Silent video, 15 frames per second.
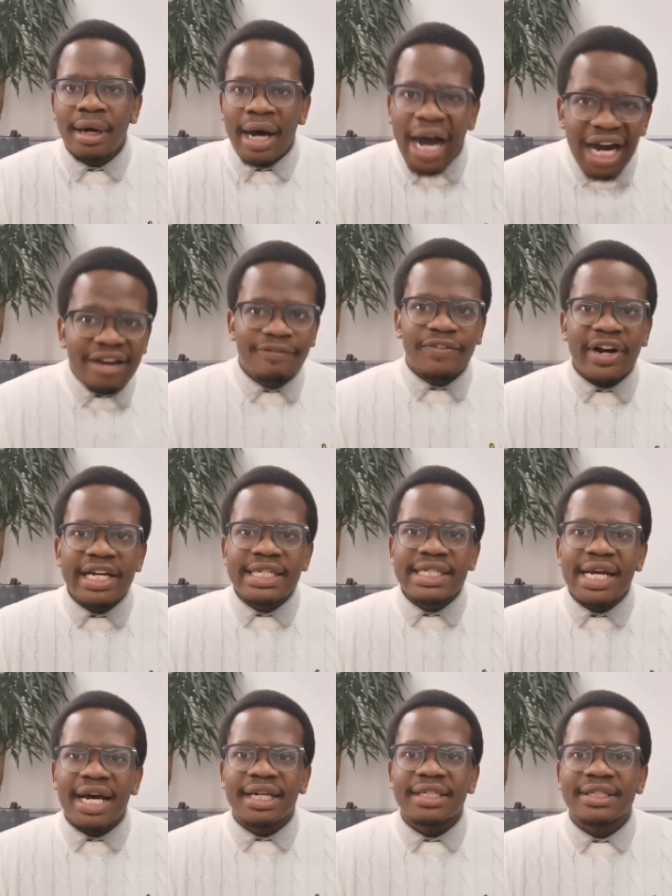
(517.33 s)
Ak
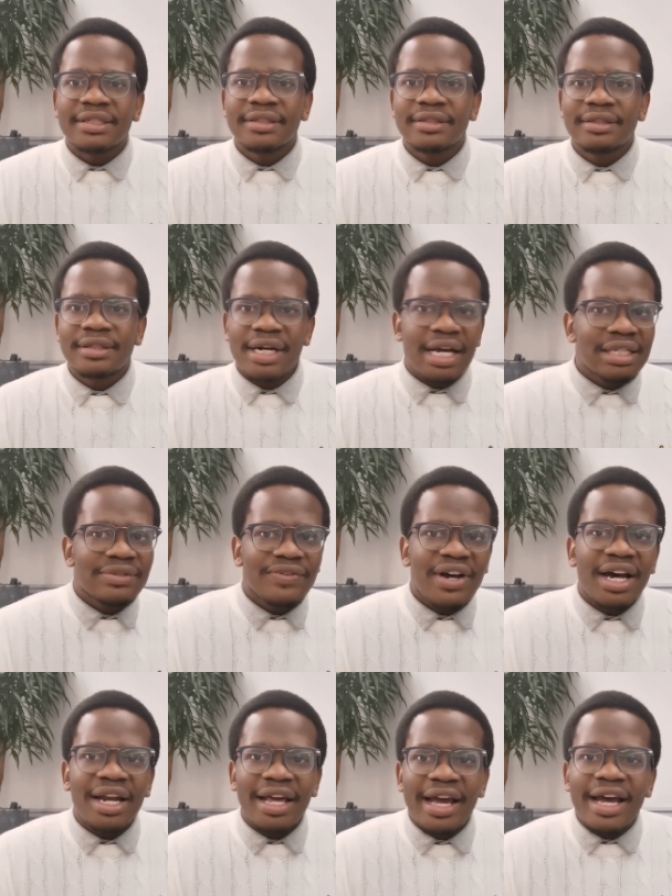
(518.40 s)
Vrystaat,
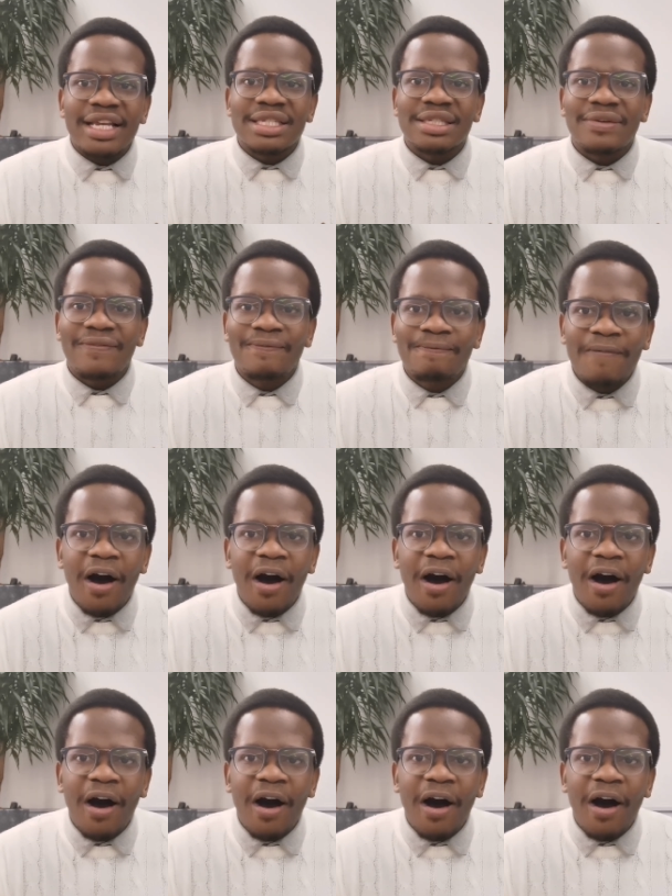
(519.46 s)
Transvaal is